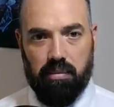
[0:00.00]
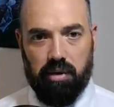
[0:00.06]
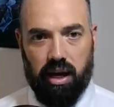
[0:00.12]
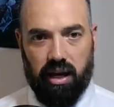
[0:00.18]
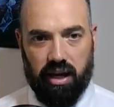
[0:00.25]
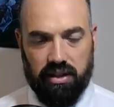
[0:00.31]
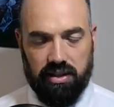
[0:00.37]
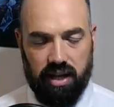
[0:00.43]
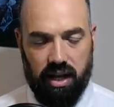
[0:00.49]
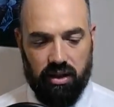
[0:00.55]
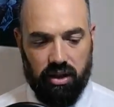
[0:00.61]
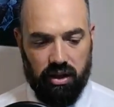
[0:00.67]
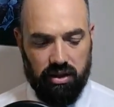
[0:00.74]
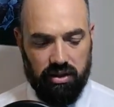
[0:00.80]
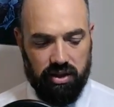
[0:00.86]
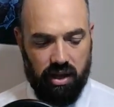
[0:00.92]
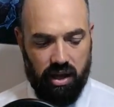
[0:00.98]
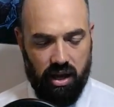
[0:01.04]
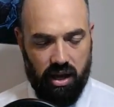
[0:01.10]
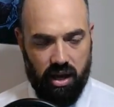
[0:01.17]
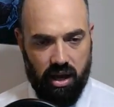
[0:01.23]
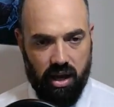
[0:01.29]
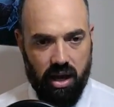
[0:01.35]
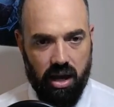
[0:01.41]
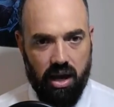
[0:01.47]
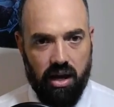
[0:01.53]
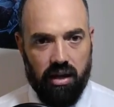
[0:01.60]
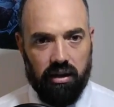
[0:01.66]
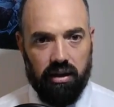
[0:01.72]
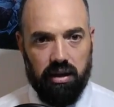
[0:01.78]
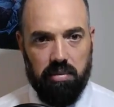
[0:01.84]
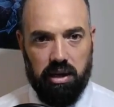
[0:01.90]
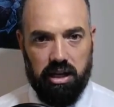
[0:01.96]
Like I said, there's the
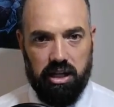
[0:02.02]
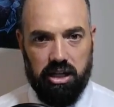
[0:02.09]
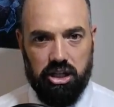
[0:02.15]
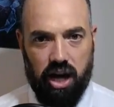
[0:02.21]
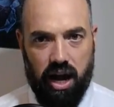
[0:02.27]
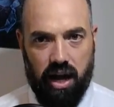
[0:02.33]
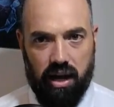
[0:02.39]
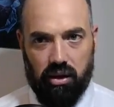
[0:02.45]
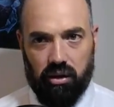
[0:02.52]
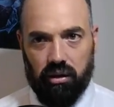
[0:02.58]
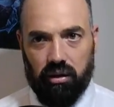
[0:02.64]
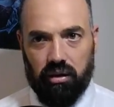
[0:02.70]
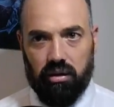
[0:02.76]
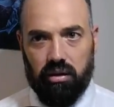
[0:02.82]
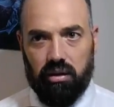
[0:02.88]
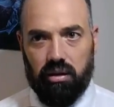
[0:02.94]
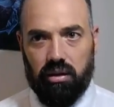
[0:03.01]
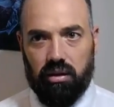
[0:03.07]
Liberty Jail